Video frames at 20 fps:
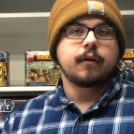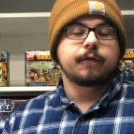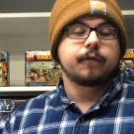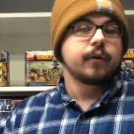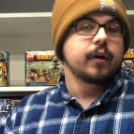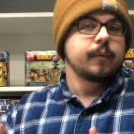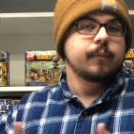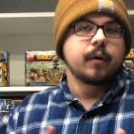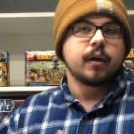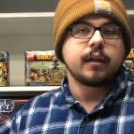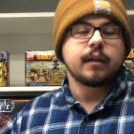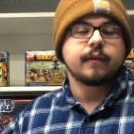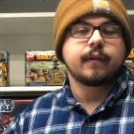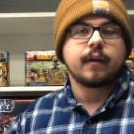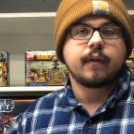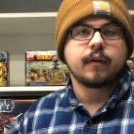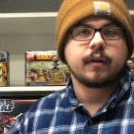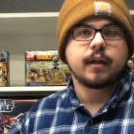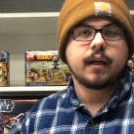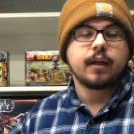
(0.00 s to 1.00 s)
free money at
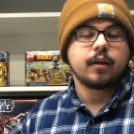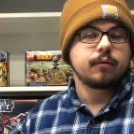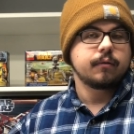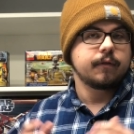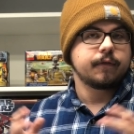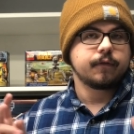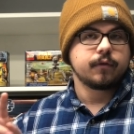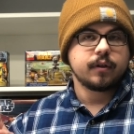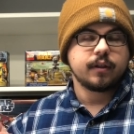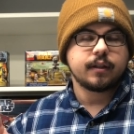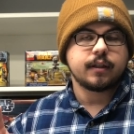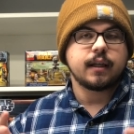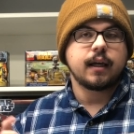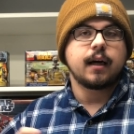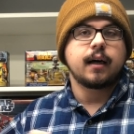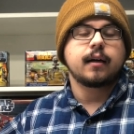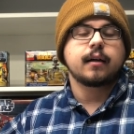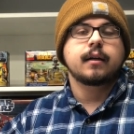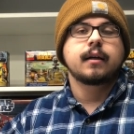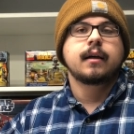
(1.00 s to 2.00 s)
the end of the day, you know, a free
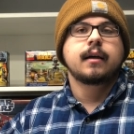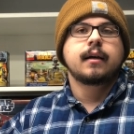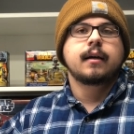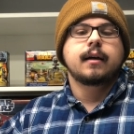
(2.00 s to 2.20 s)
stock.